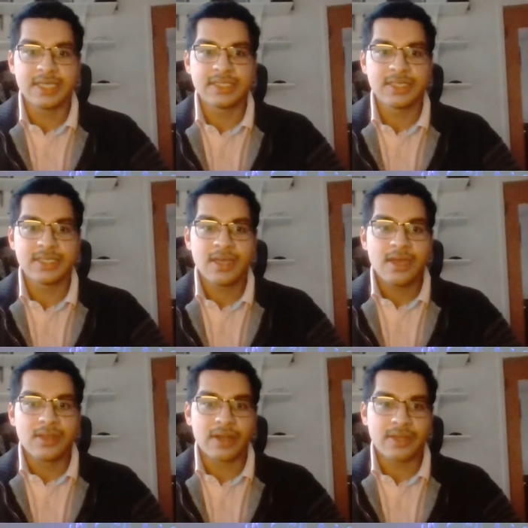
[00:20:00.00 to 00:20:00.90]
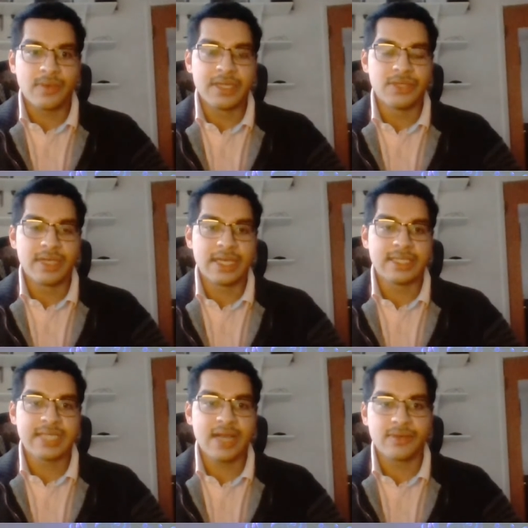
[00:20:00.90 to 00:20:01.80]
is the work that we're doing
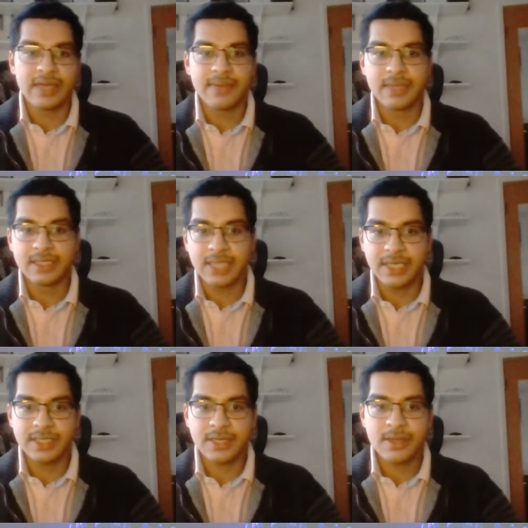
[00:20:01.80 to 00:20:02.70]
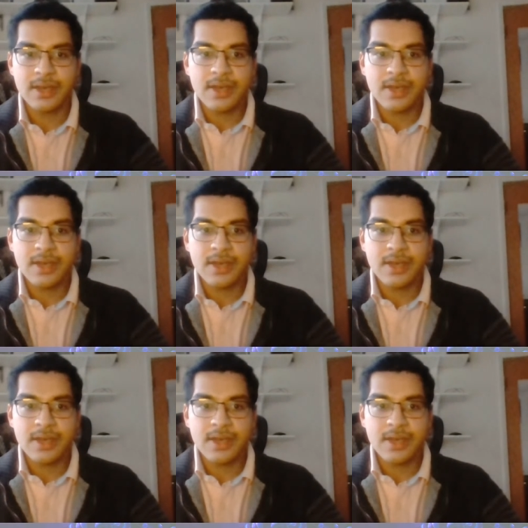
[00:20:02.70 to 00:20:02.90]
in telerehabilitation.